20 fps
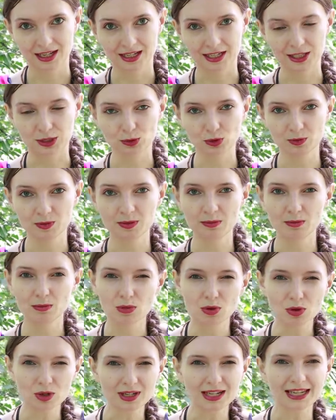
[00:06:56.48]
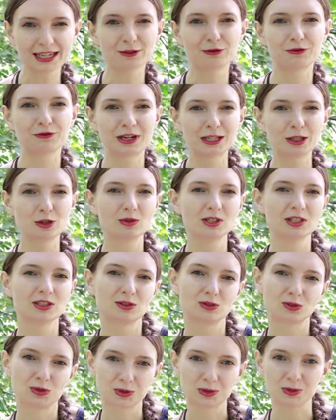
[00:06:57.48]
it would be more like following
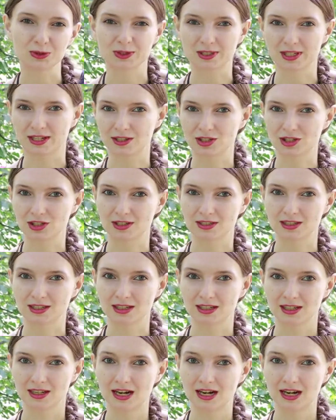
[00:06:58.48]
the rules actually.